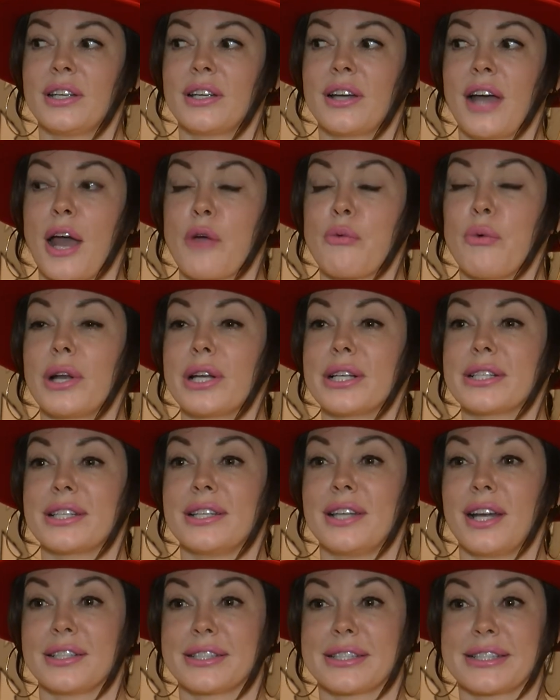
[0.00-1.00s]
I wanted to
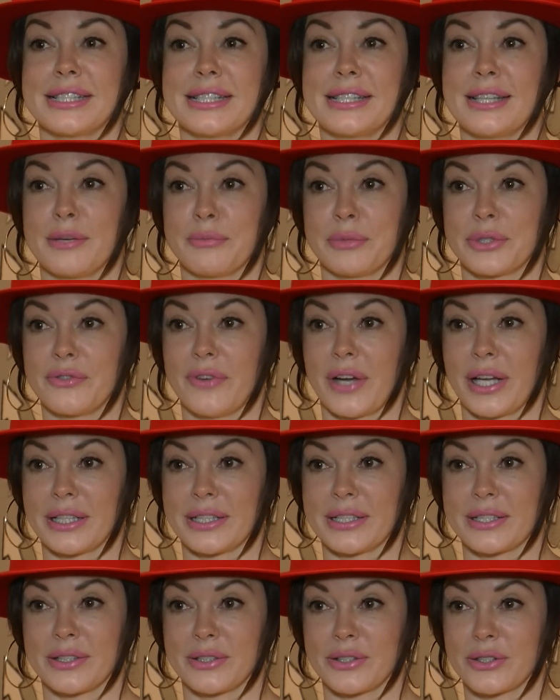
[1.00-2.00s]
not see that much
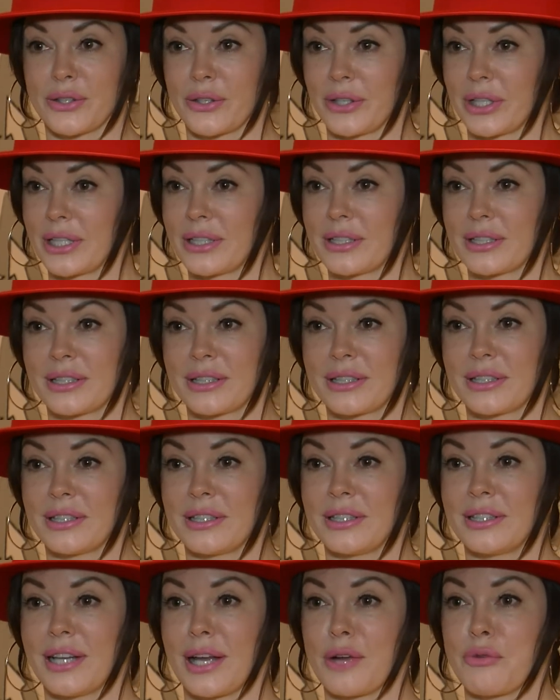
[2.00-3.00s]
violence on screen.
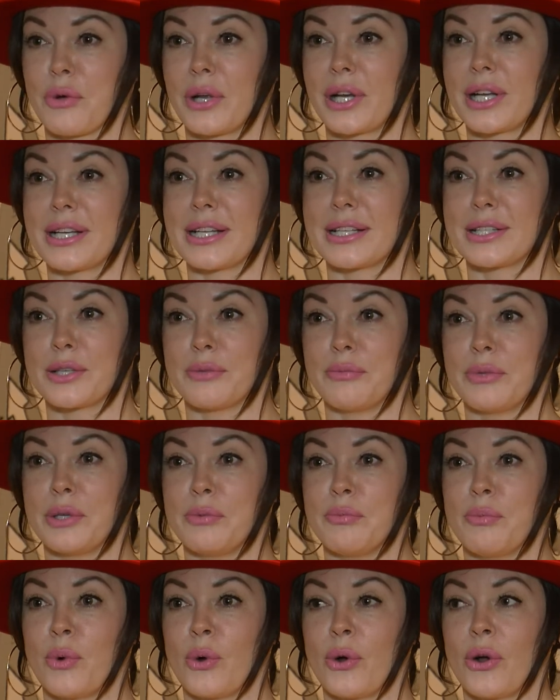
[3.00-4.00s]
I wanted it to be
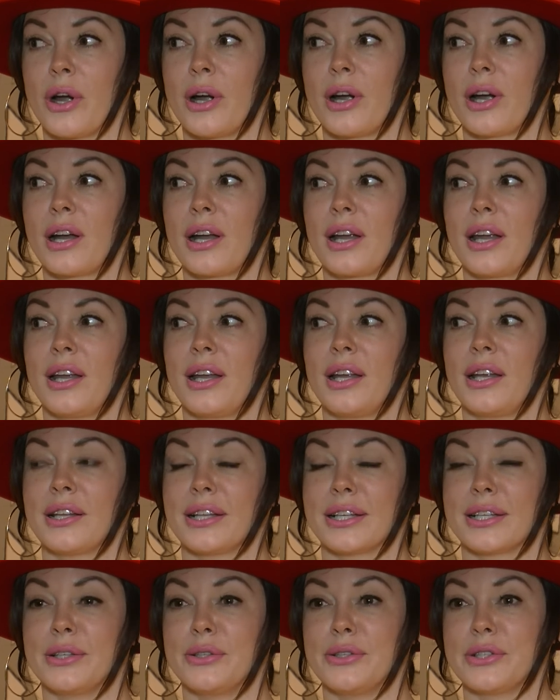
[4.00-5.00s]
more
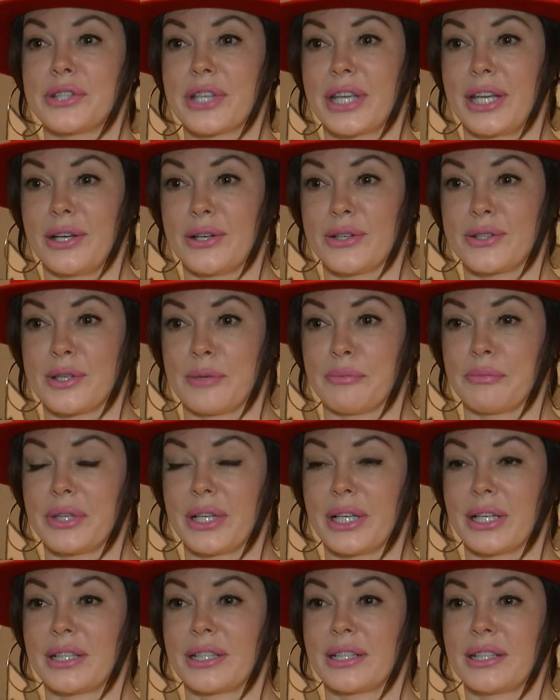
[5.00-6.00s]
like you just hear
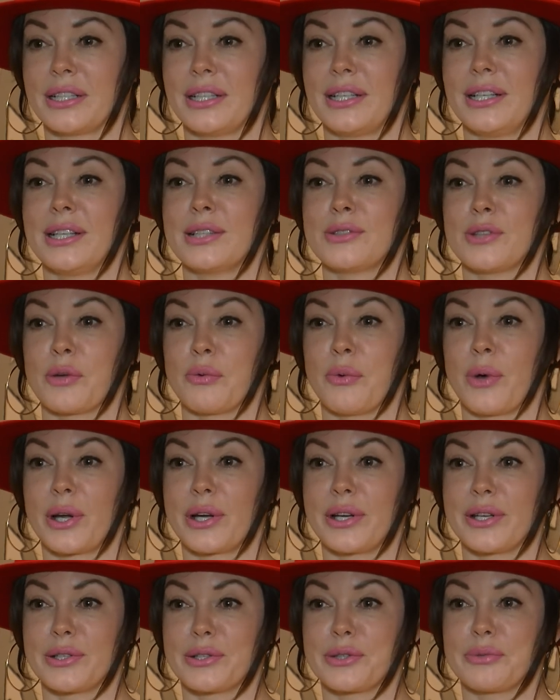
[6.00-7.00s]
something. So I
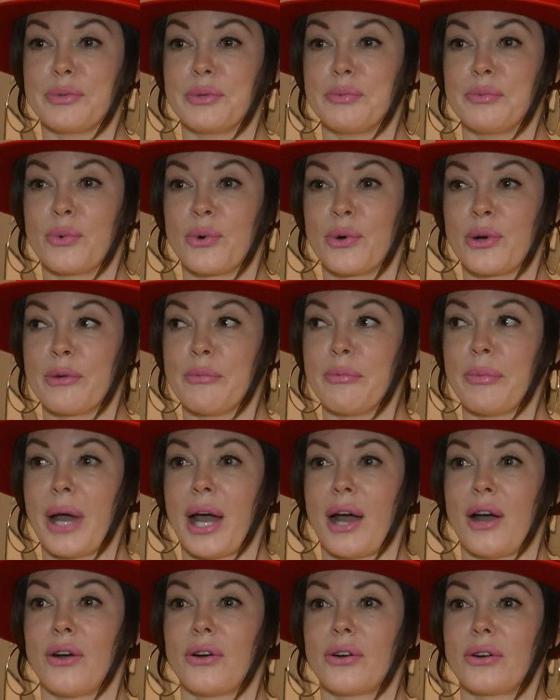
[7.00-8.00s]
wanted it to be more
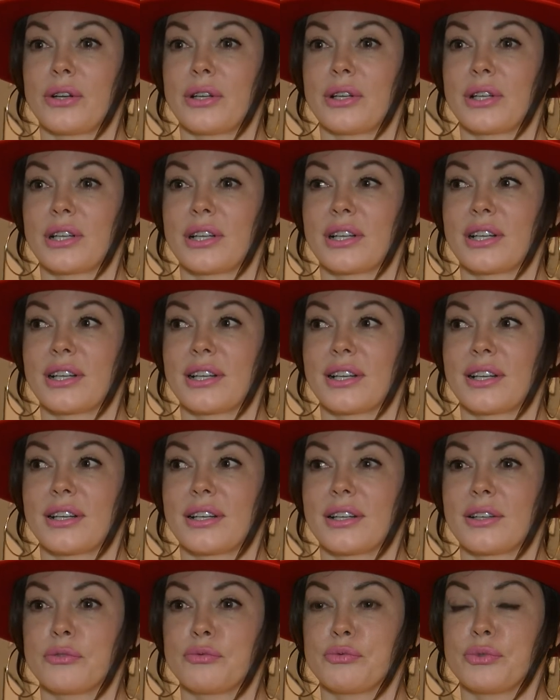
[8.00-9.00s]
about
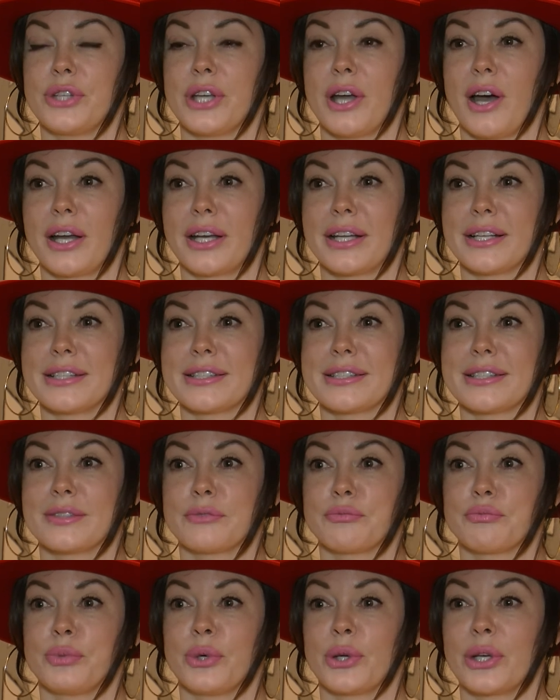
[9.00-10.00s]
the audience
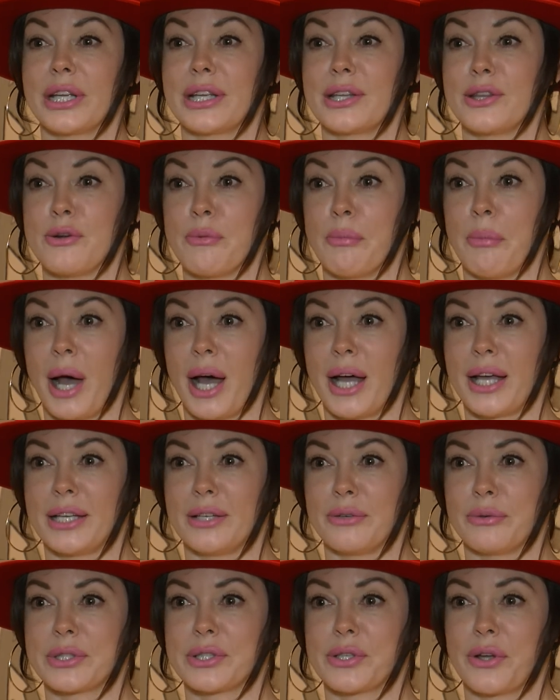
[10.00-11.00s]
putting in their mind
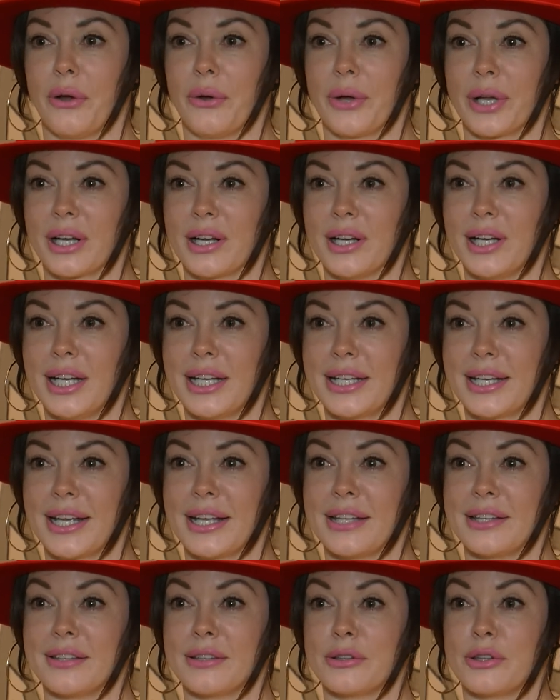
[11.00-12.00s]
what's going on
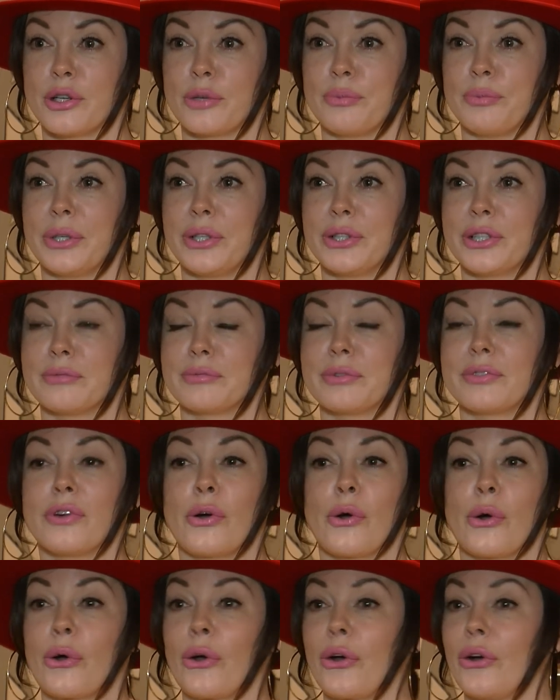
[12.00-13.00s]
and their buildup of
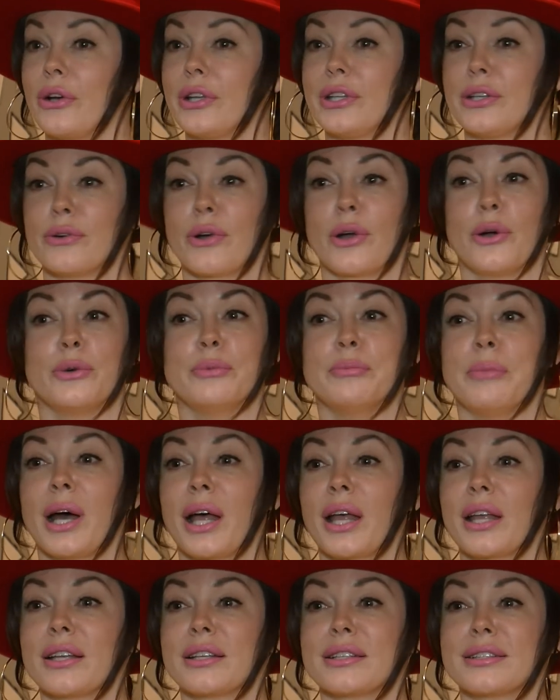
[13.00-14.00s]
horror in their own
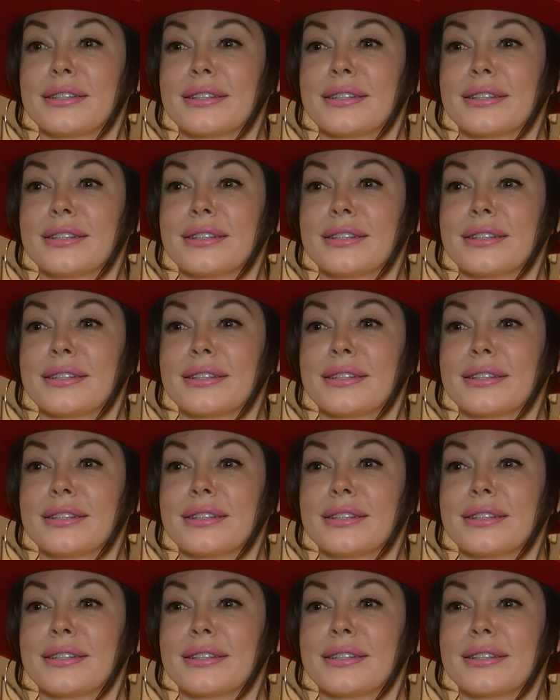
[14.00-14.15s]
mind,